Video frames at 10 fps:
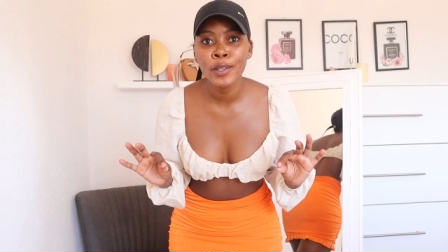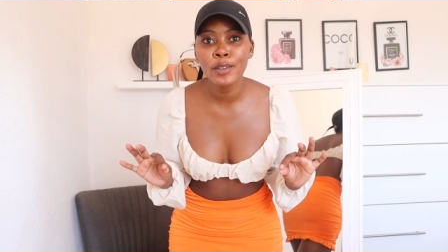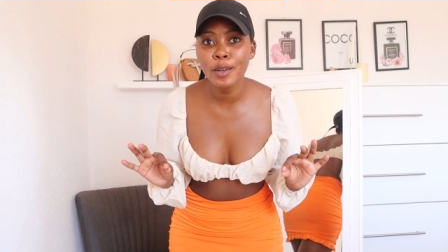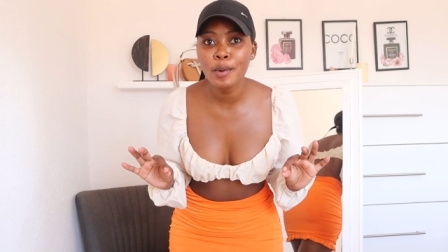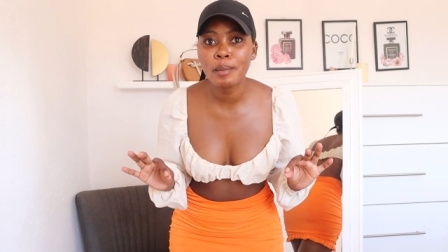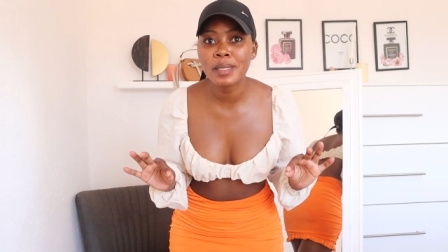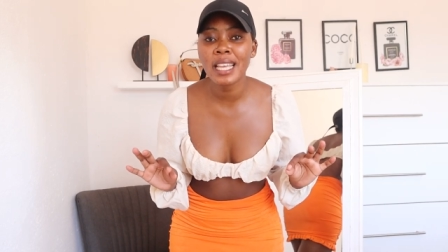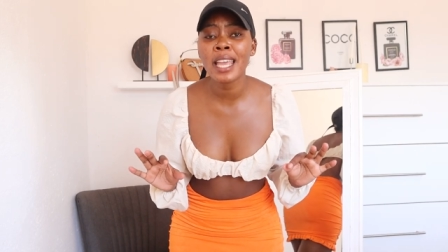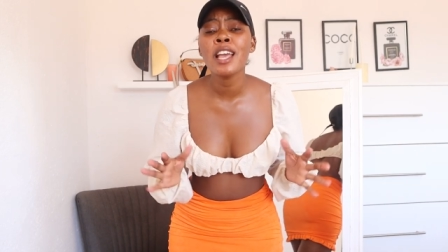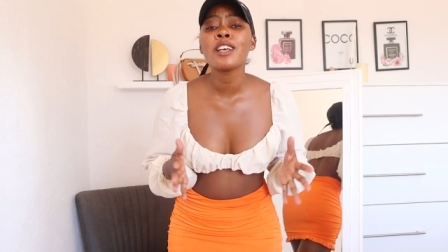You get what I'm
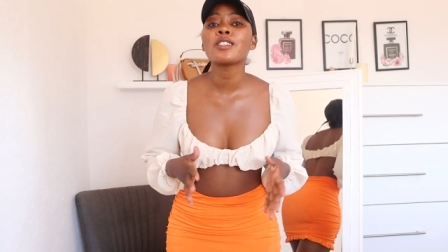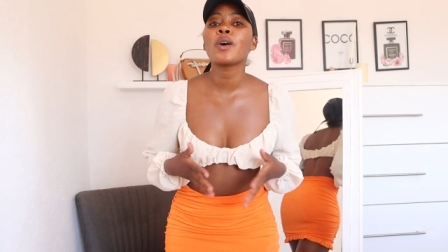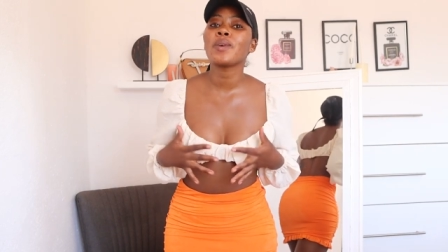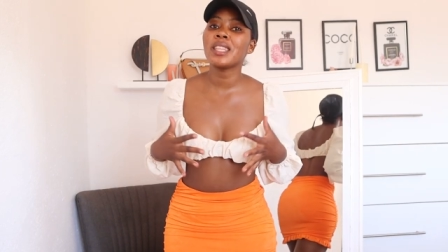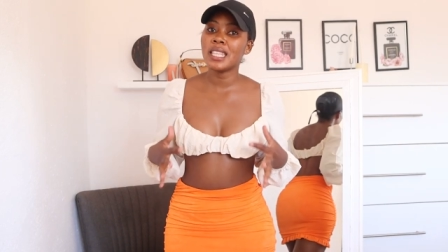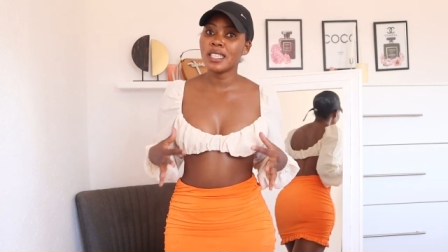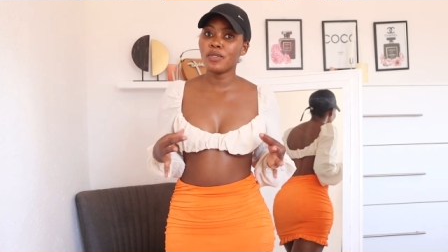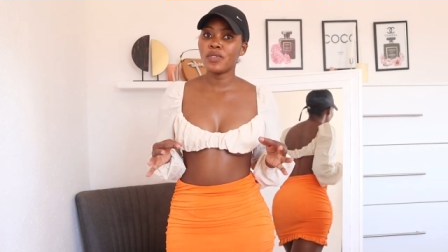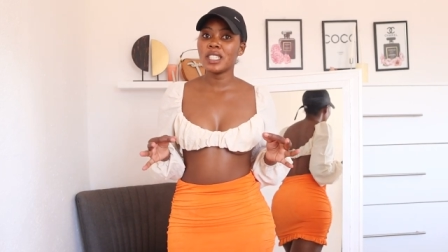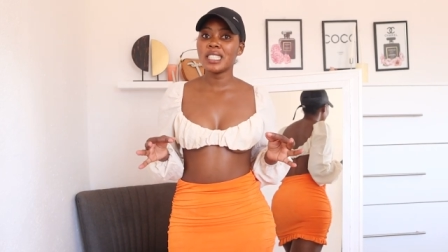saying? So with
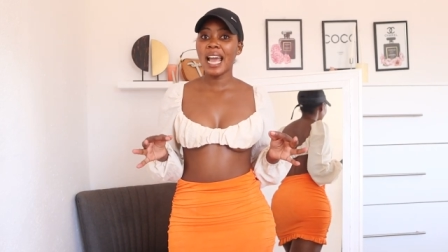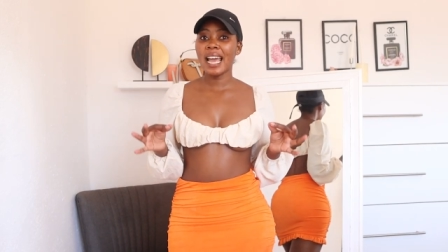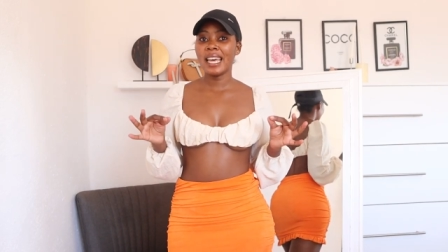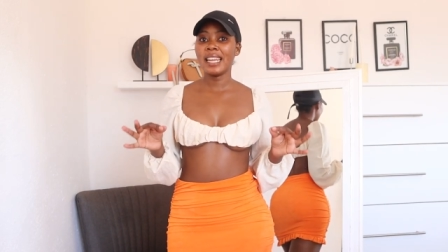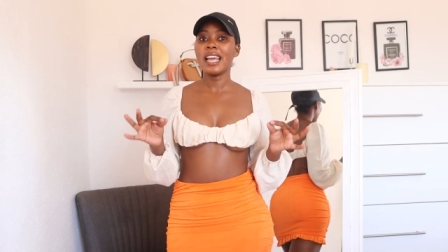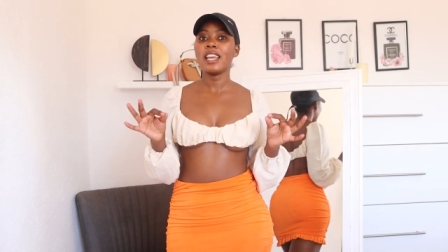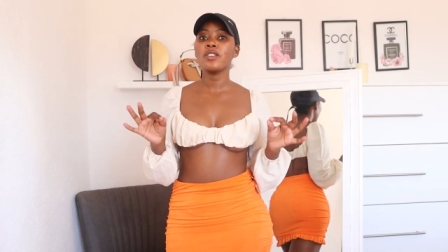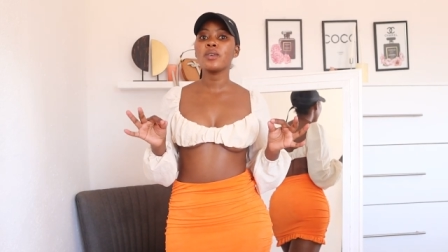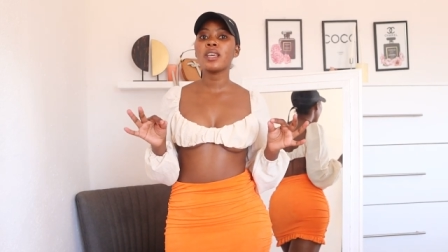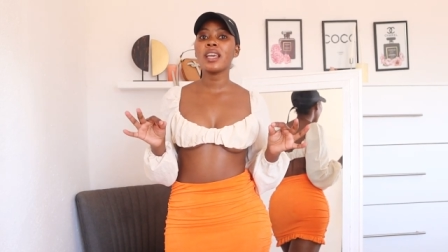this fit, I had
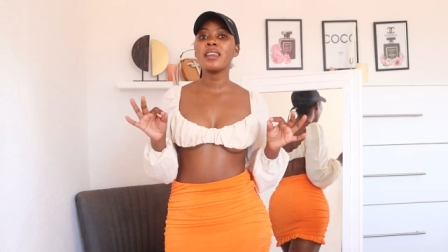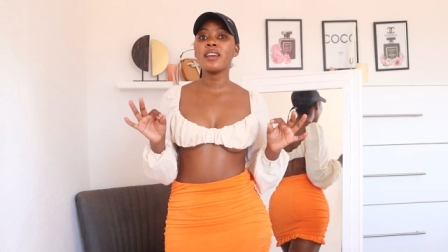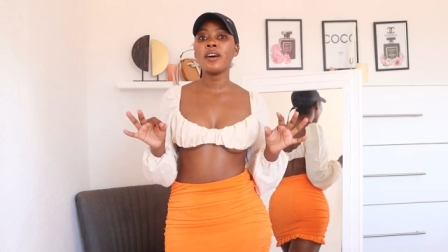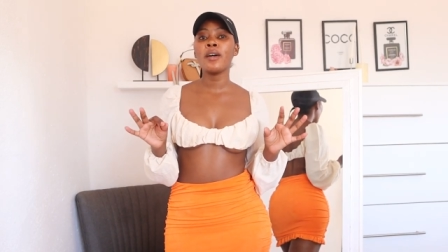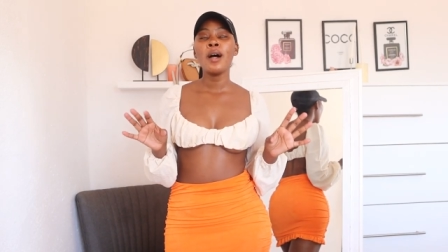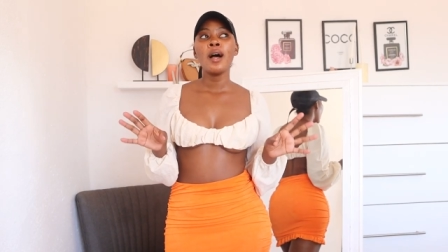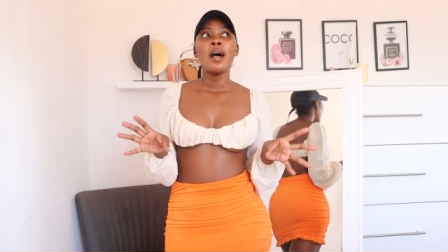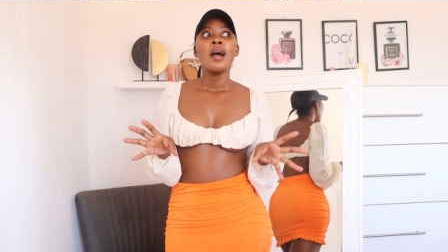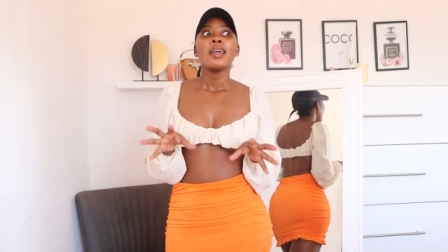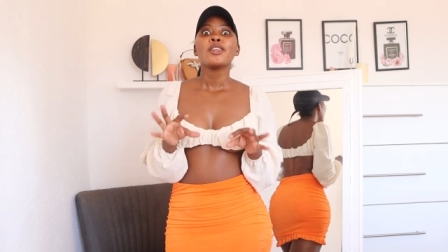a UK
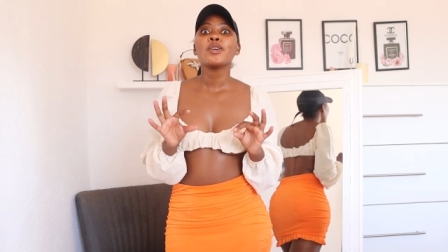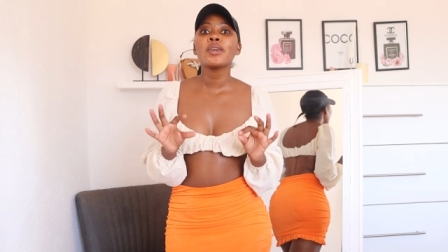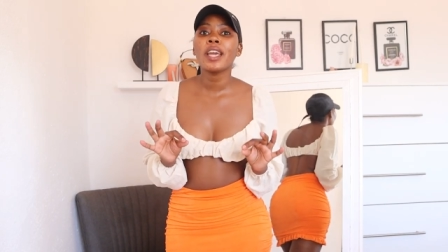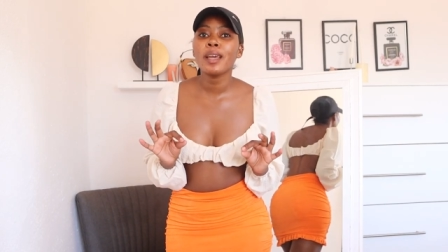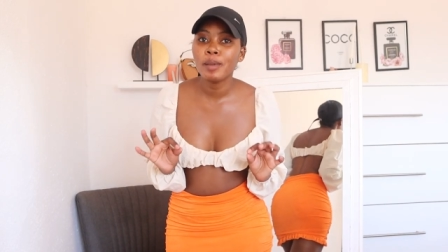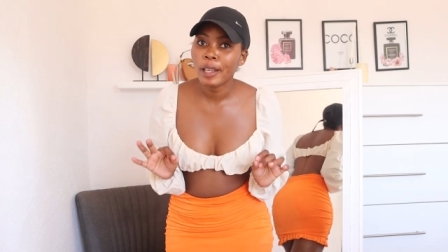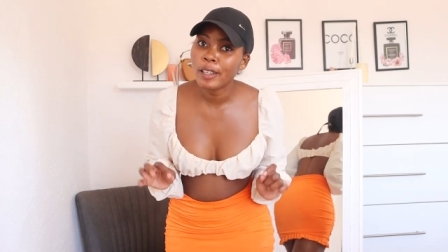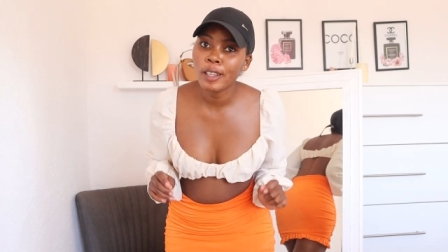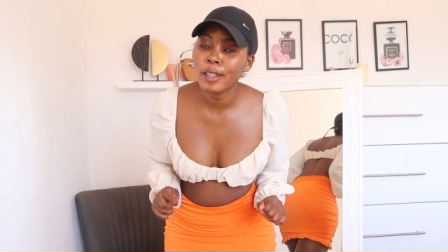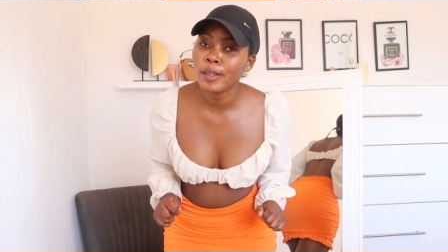
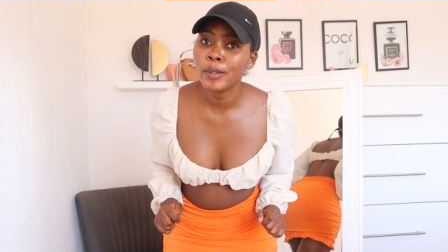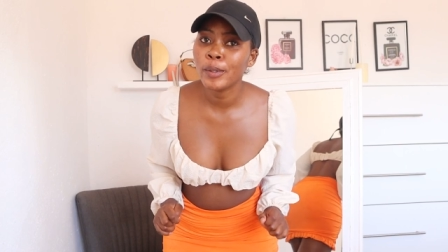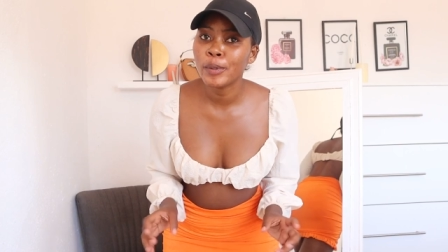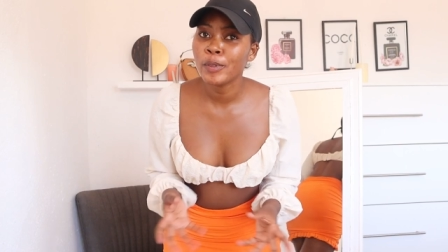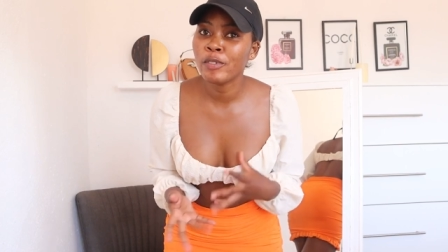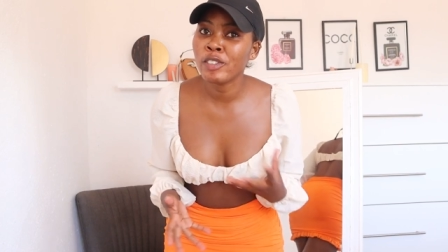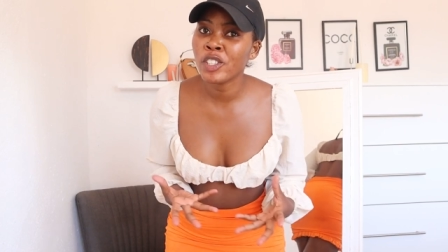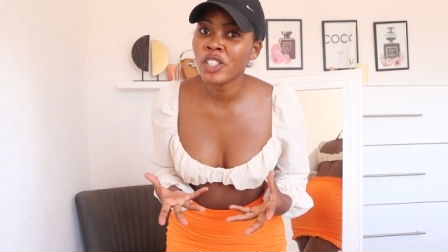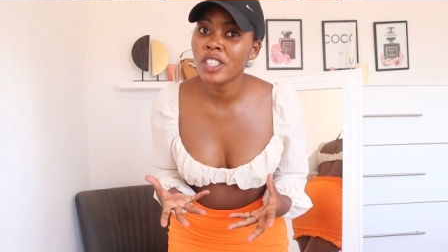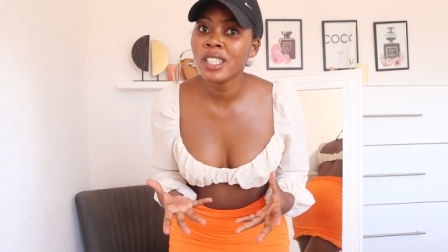black girl
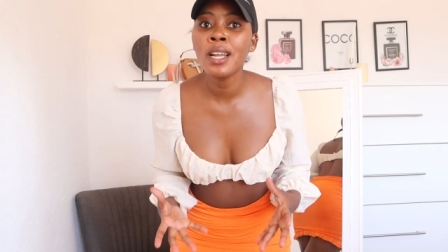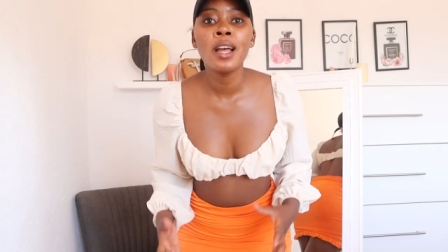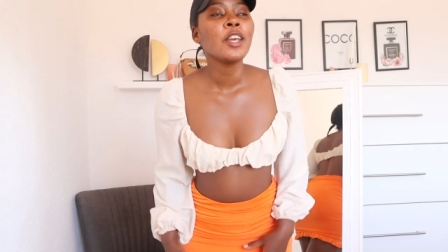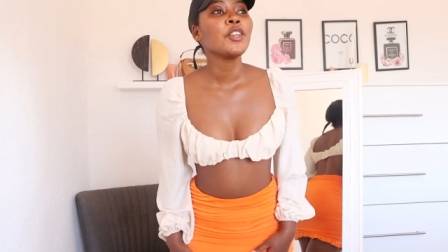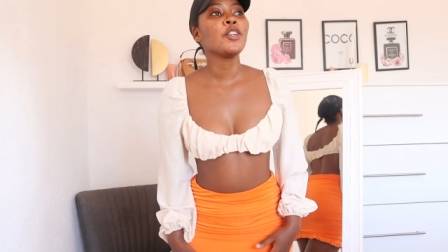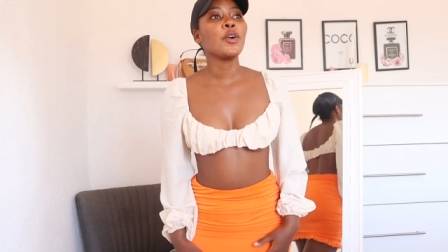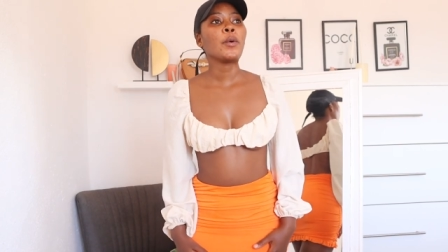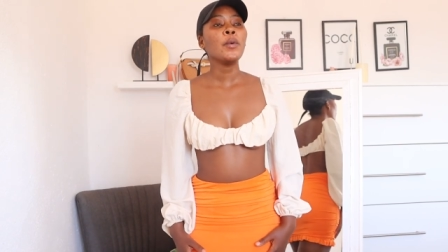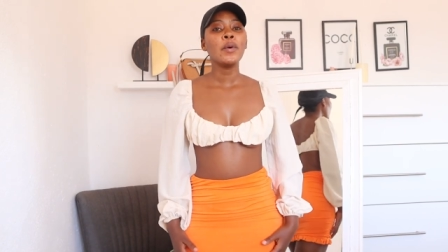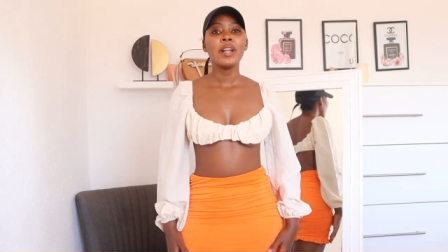vision, you
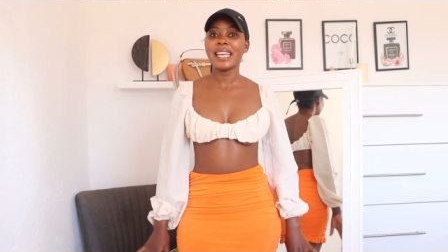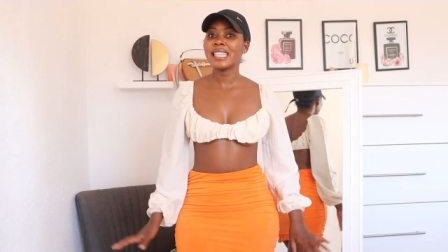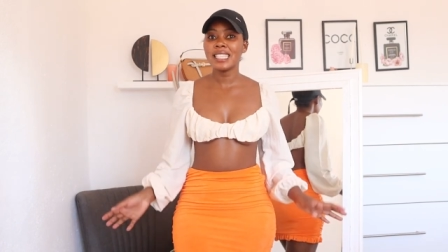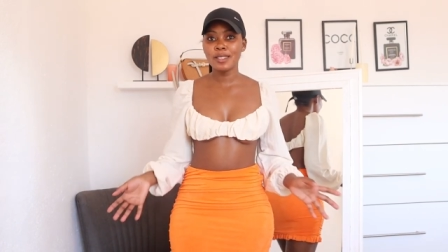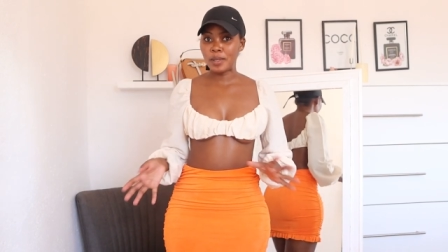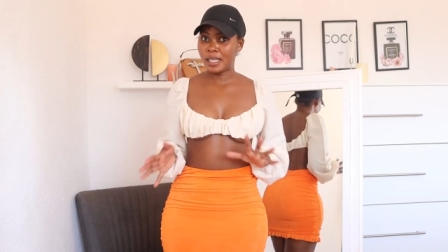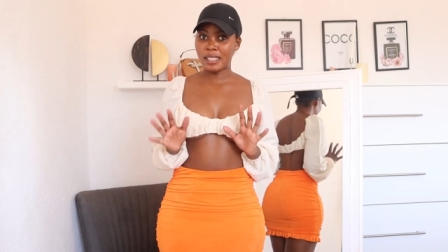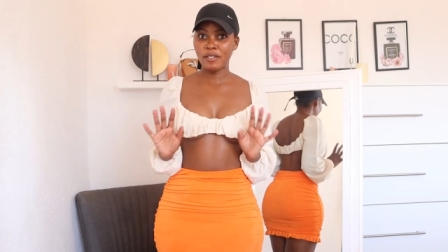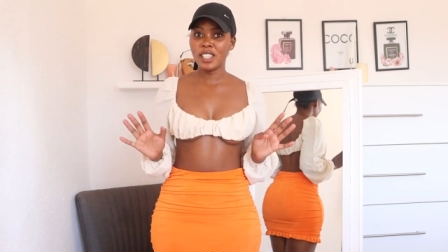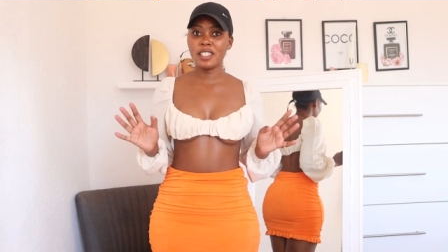know? Like, this was
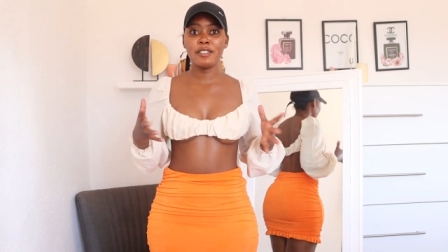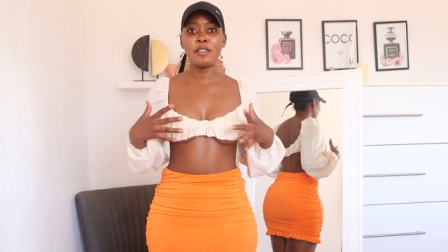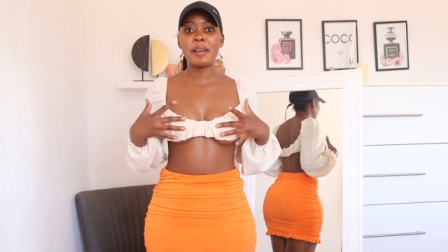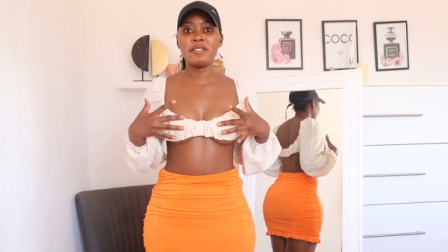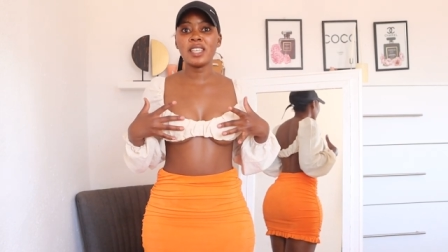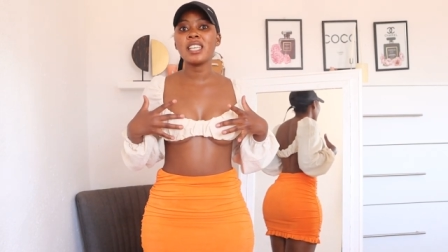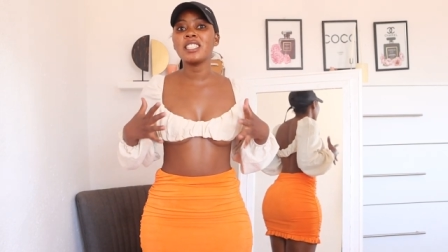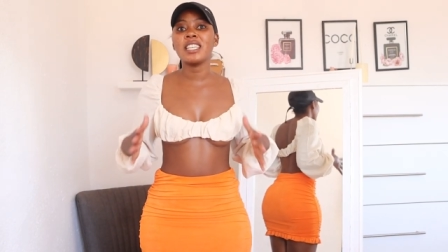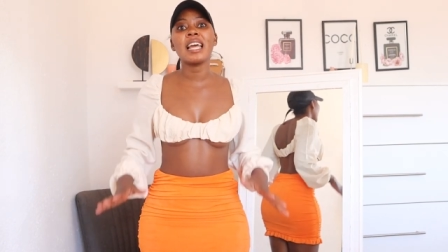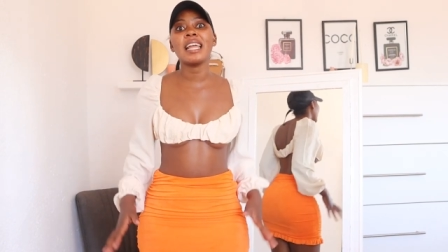definitely for my
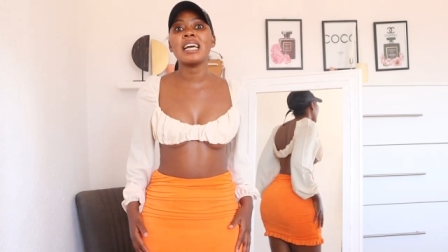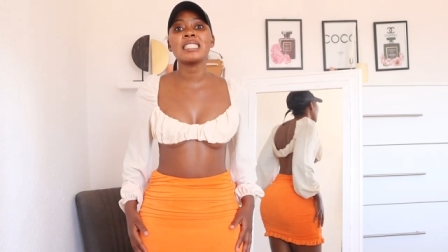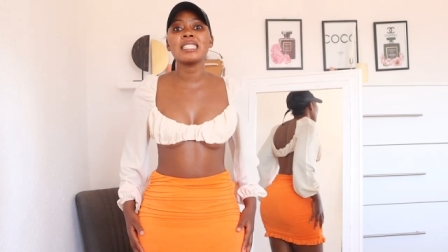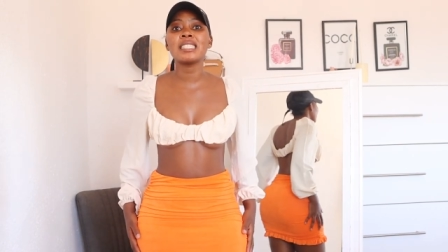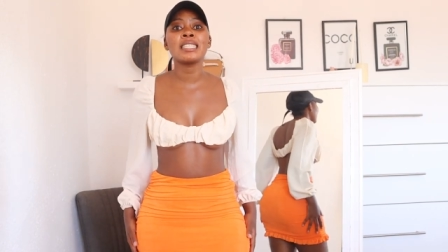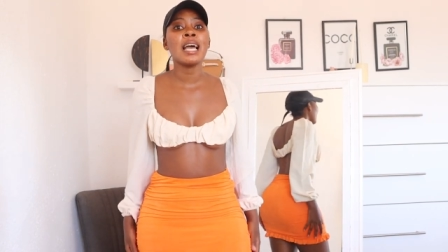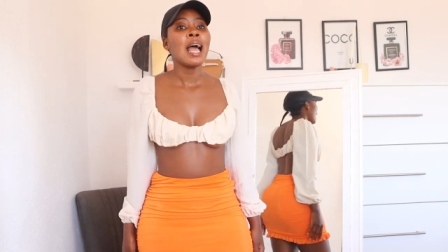vacation, and I was